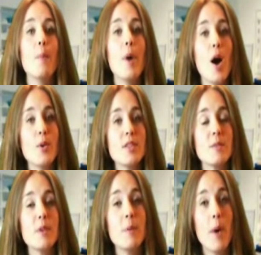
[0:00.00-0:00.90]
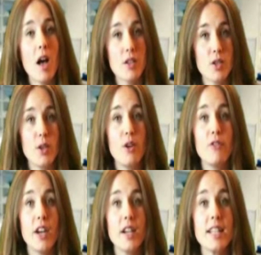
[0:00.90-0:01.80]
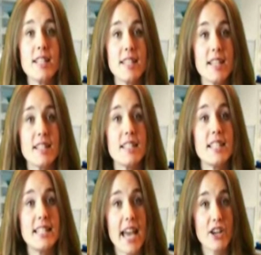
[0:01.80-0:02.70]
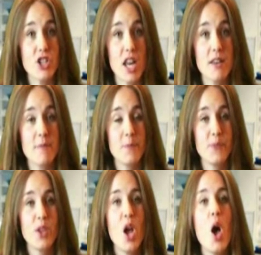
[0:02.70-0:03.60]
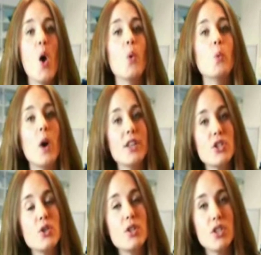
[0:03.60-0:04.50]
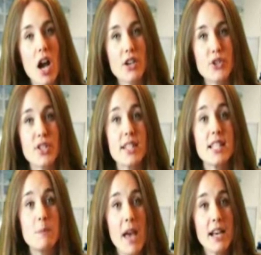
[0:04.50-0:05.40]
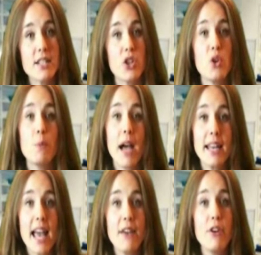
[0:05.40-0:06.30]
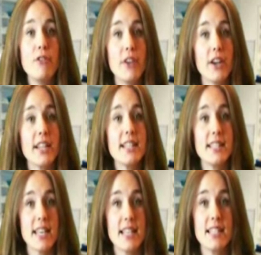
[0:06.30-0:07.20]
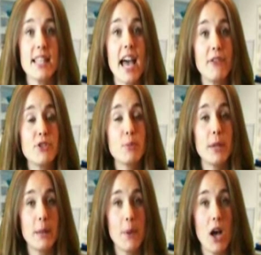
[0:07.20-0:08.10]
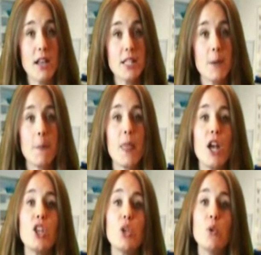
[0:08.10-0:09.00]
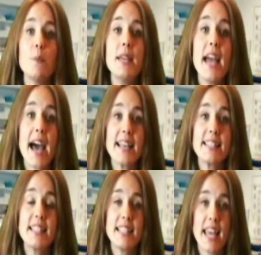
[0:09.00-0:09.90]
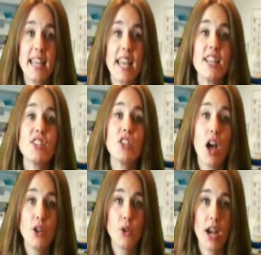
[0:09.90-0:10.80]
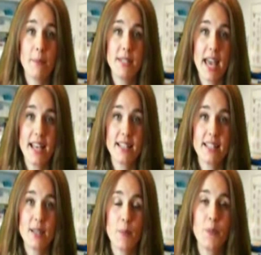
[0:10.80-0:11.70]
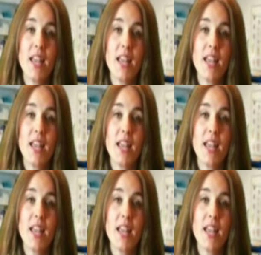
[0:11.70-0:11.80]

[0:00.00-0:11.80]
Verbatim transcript: Postmenopausal ovarian cyst detection. Once your doctor suspects that you might have ovarian cysts after menopause, you will be asked to take a sonogram test.